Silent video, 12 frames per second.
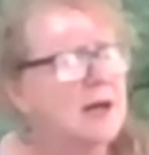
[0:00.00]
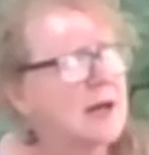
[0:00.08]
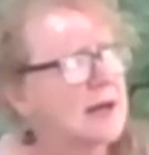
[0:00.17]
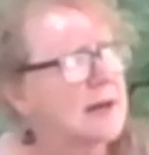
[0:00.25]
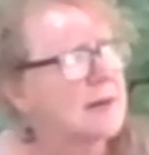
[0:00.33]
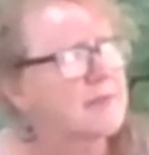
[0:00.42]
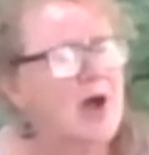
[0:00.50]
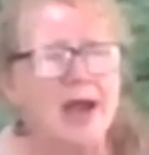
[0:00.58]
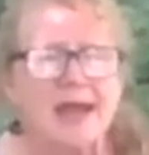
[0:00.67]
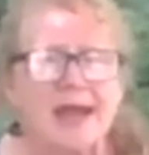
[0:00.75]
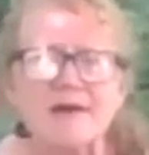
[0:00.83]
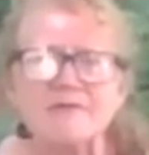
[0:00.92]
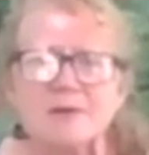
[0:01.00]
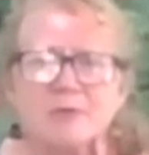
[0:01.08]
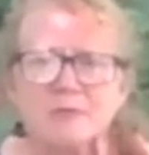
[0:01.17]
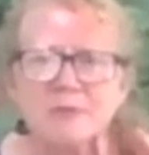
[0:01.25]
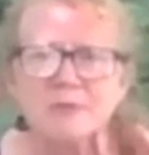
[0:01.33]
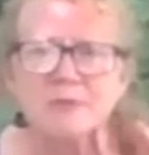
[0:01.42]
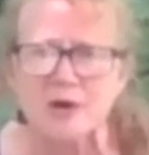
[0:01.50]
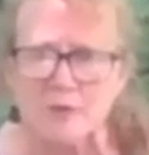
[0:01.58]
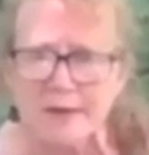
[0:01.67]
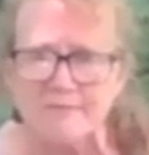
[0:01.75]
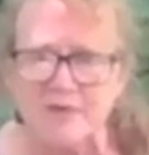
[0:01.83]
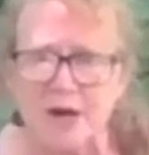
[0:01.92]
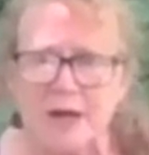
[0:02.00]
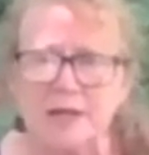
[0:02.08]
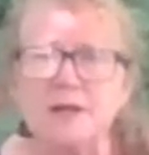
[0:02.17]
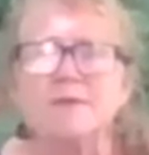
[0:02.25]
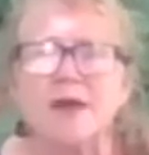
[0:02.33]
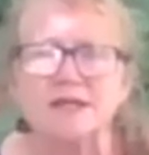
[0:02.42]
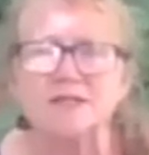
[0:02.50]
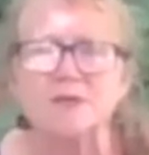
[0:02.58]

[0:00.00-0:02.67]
Um, I have them on my grapevine. That's a